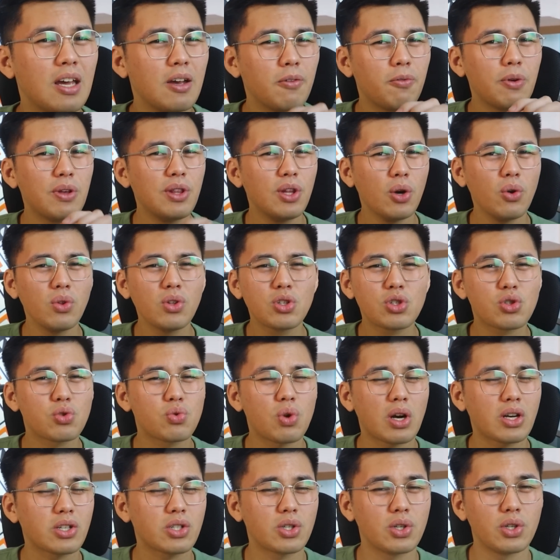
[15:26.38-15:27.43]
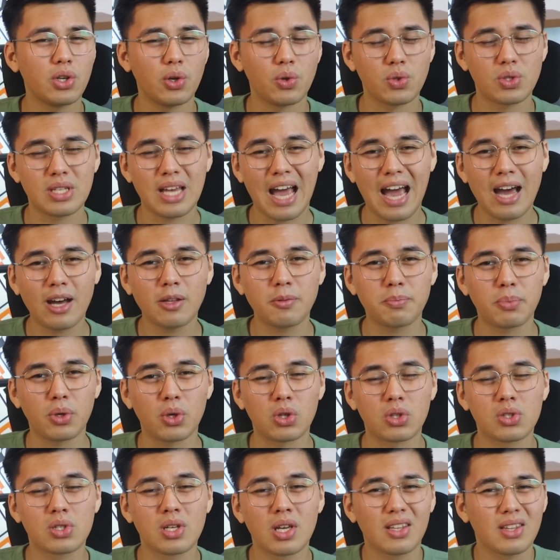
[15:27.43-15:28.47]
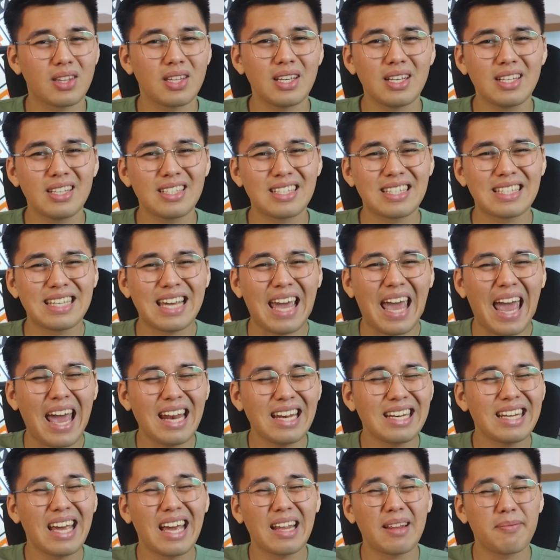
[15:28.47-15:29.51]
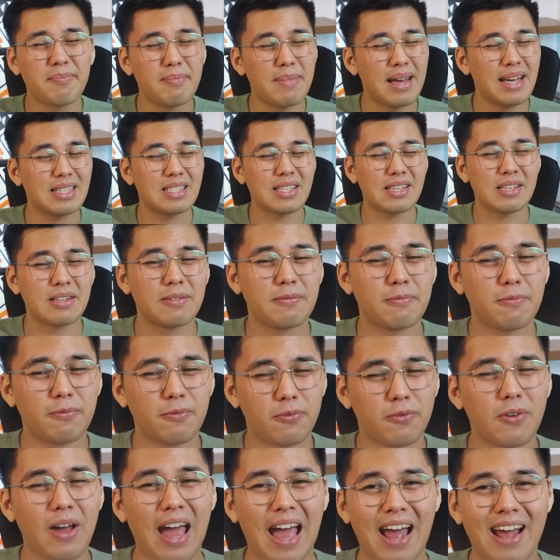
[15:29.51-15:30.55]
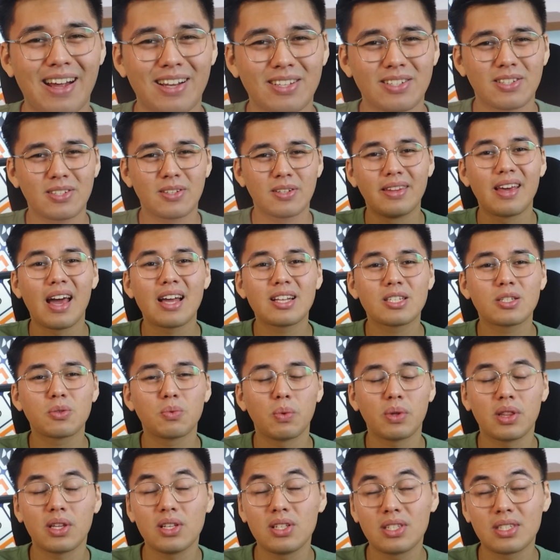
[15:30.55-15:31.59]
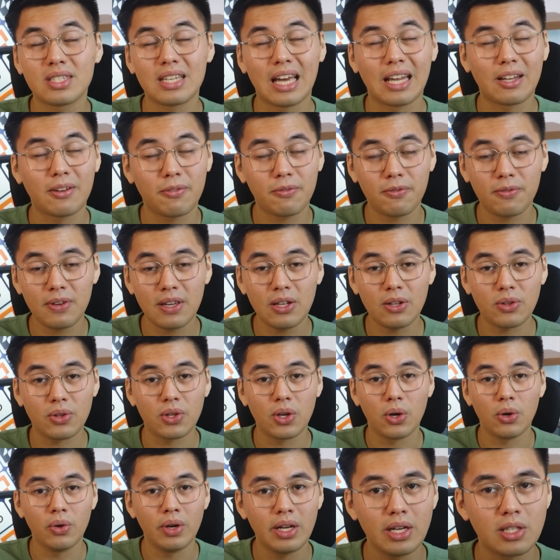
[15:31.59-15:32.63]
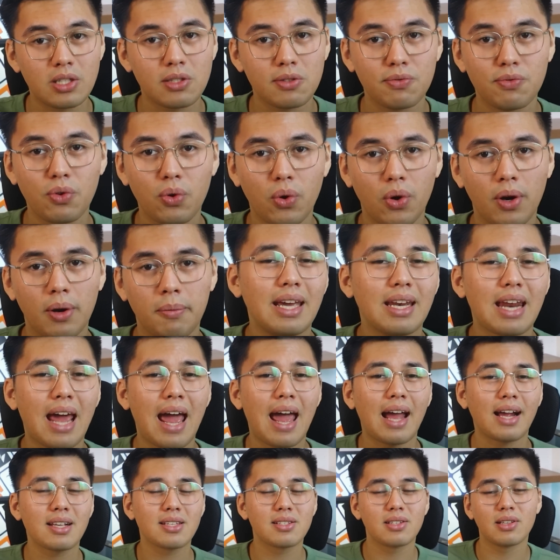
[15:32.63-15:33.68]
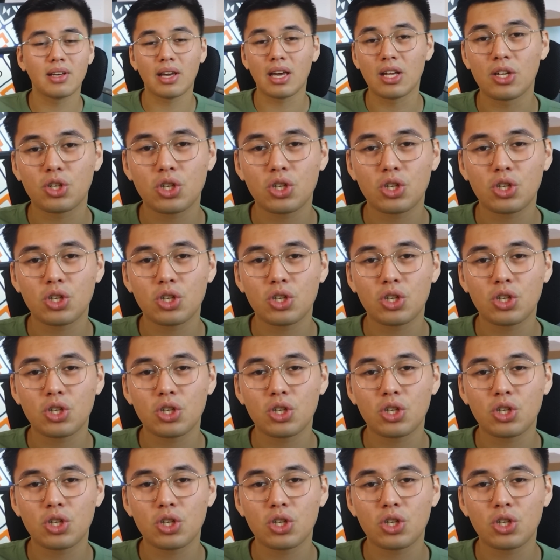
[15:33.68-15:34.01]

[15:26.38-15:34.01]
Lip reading: if we don't structure those outputs, things can get messy fast. That's what the set field node is for. It acts like a